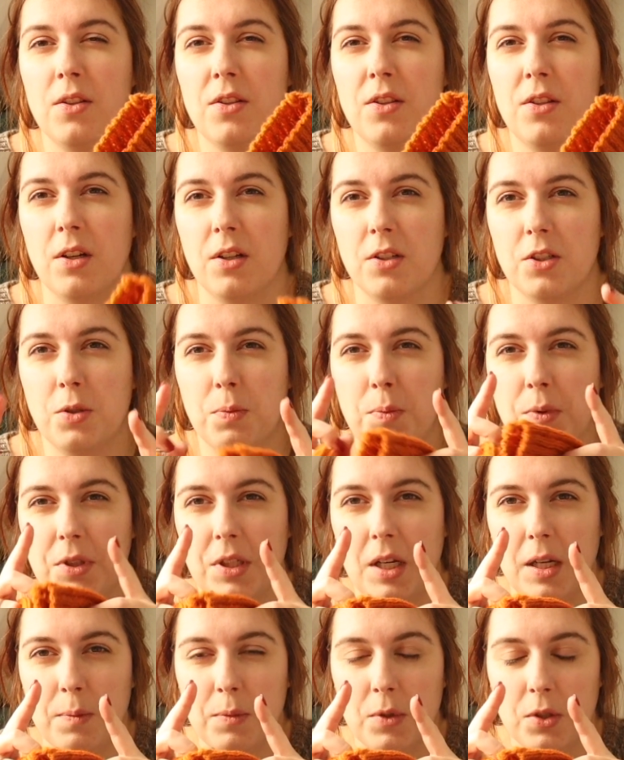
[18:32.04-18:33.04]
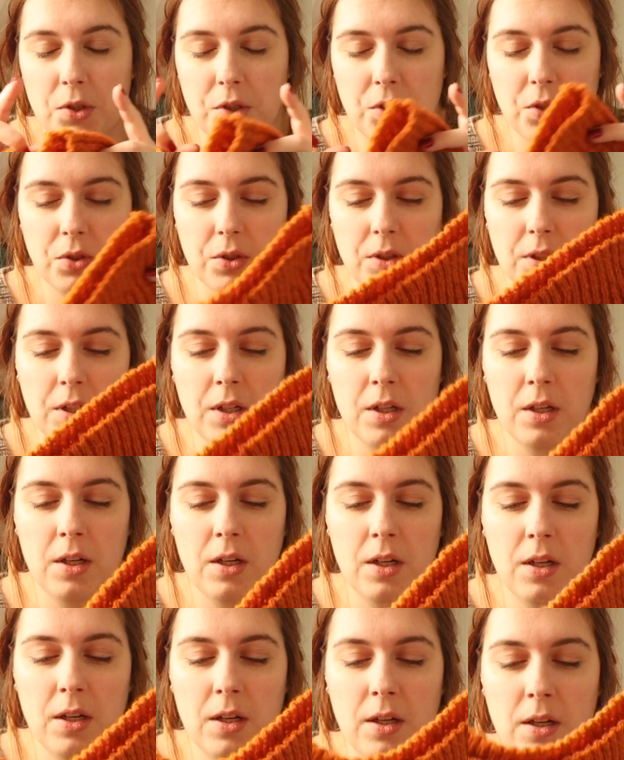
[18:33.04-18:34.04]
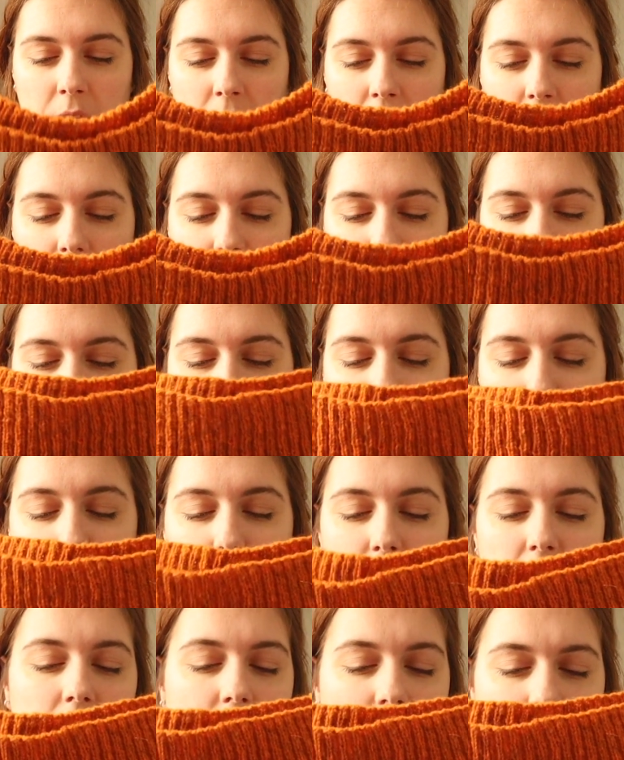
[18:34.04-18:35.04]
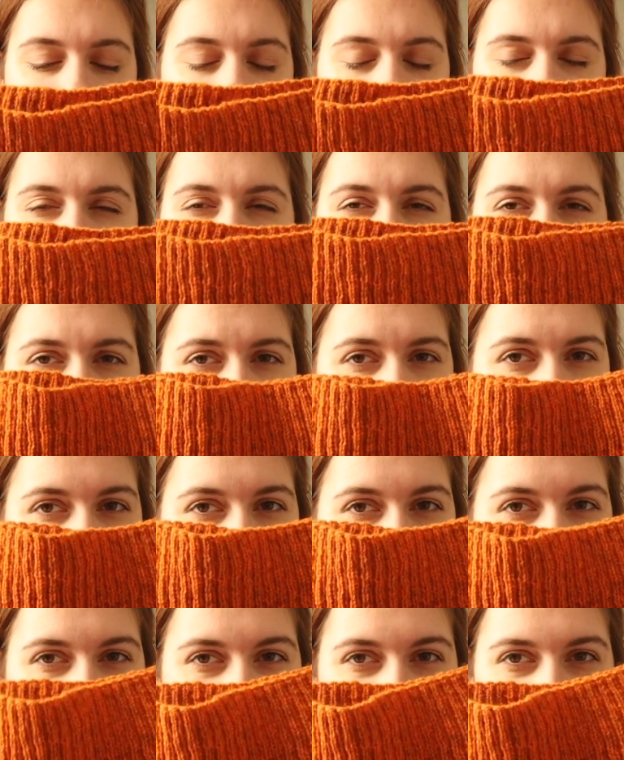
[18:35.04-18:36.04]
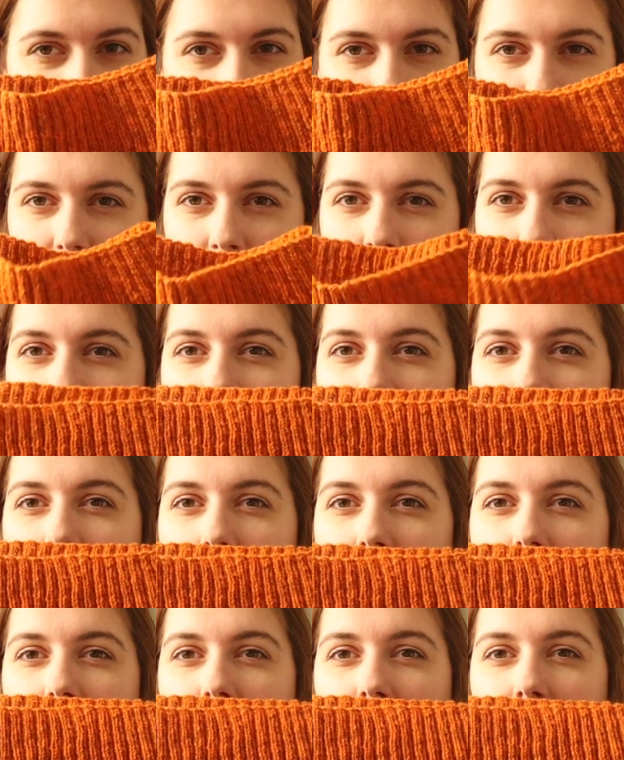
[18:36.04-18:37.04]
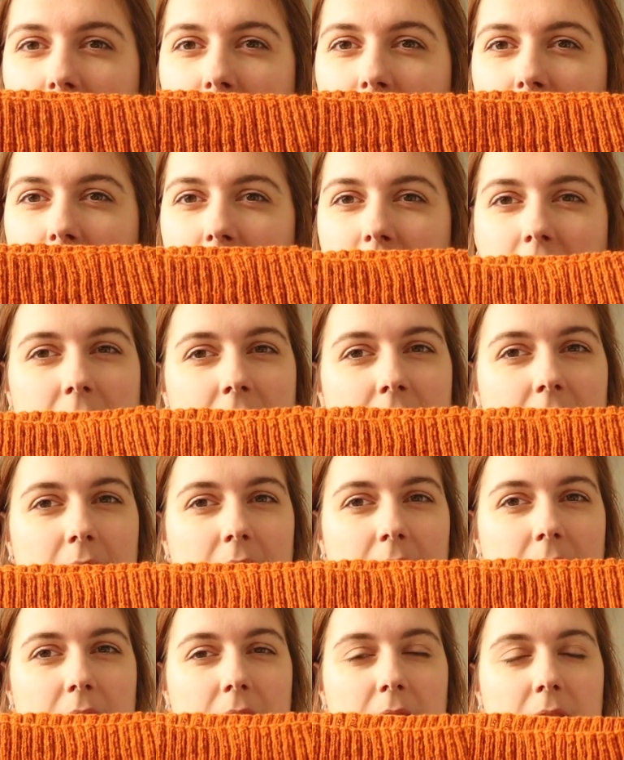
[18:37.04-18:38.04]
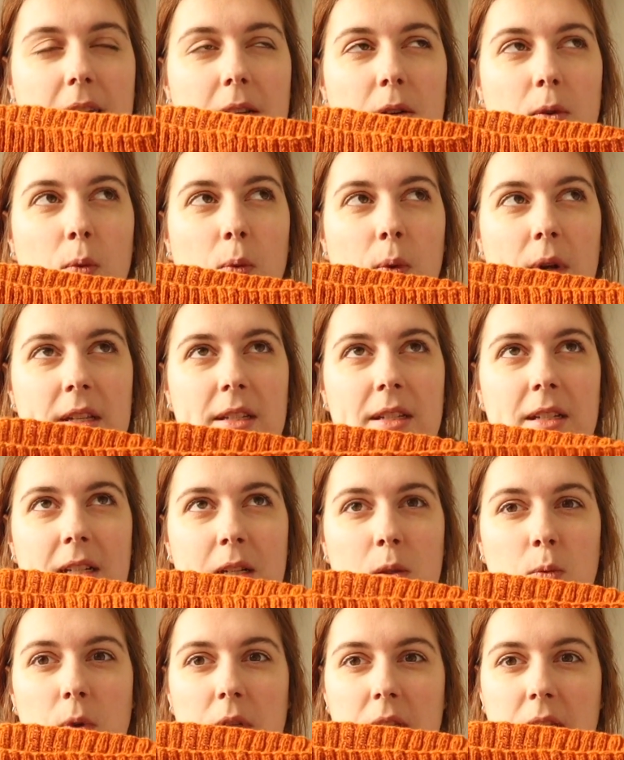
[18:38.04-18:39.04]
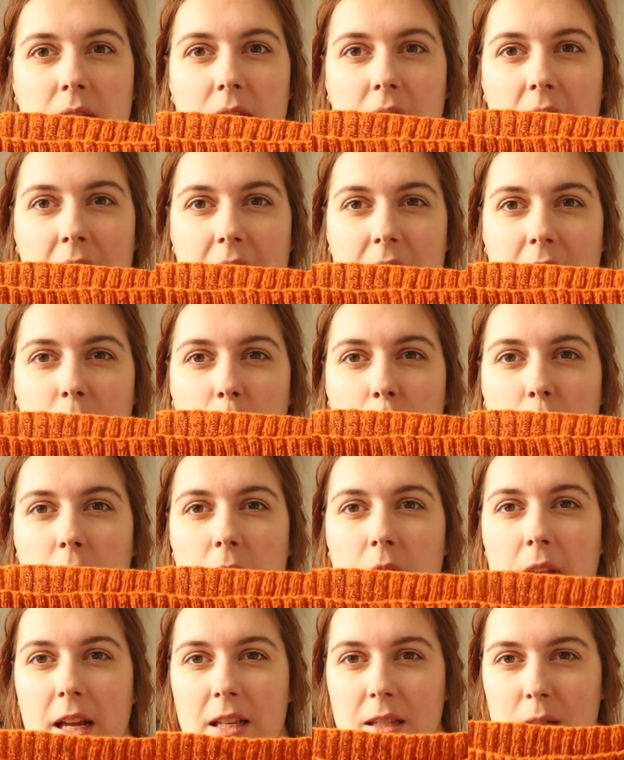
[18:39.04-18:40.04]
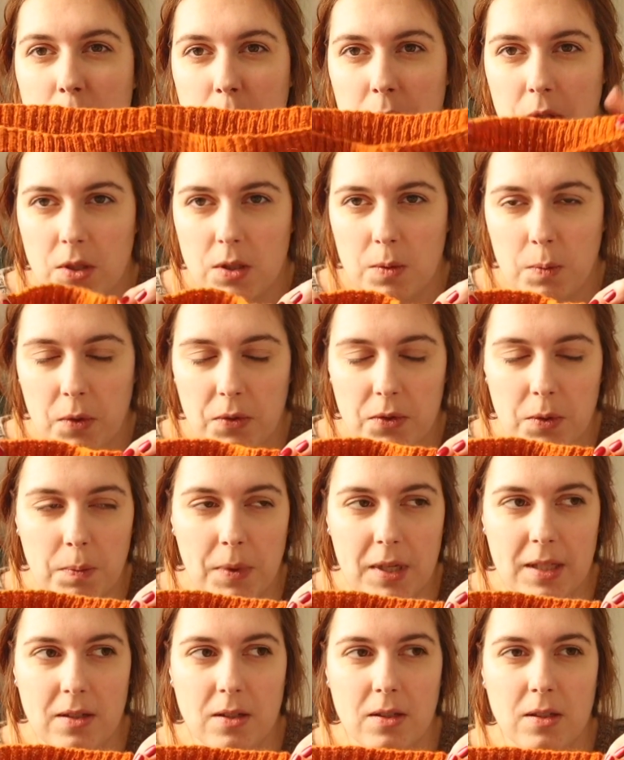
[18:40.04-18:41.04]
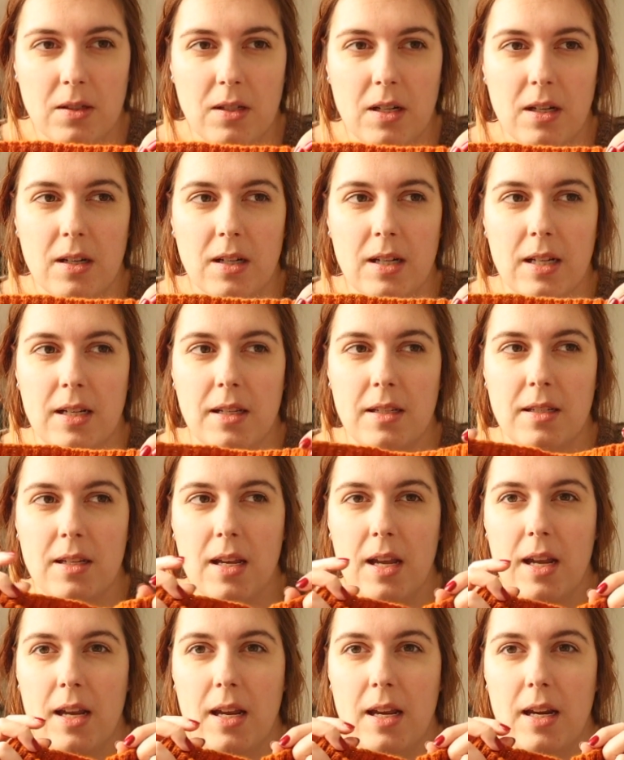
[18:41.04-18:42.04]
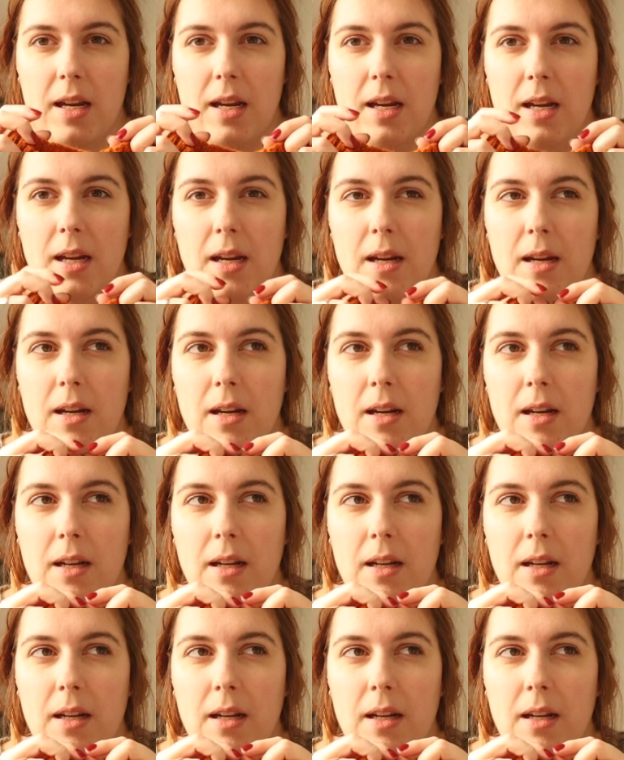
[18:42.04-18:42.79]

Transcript: Dutch, but I'm not sure of that. But there are a lot of languages. It's written in one size, but at the bottom of the pattern there is a